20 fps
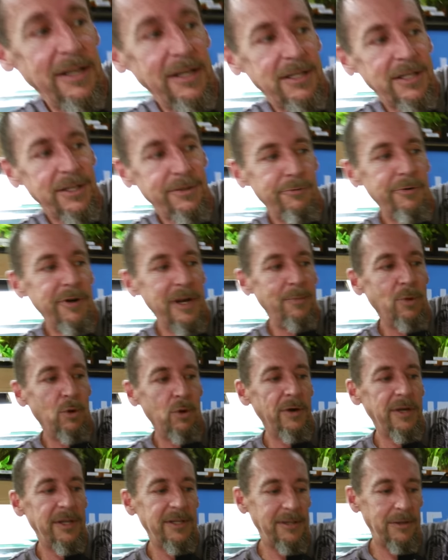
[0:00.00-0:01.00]
least three
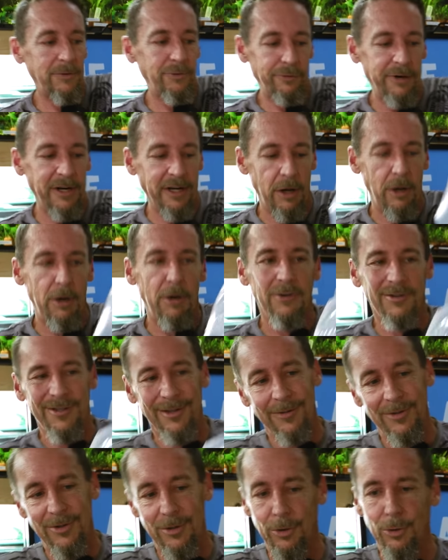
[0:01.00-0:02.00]
boys and three girls
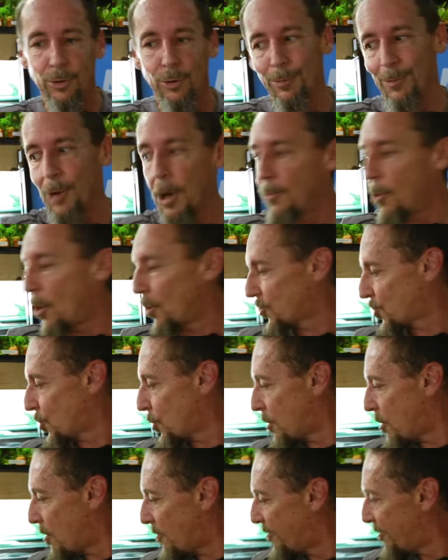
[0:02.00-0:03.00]
and two I'm not
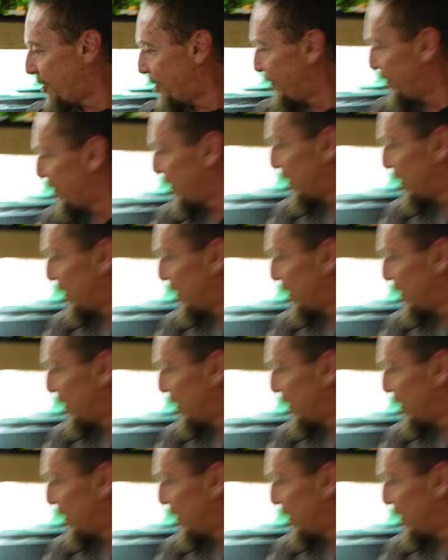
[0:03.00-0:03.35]
sure of.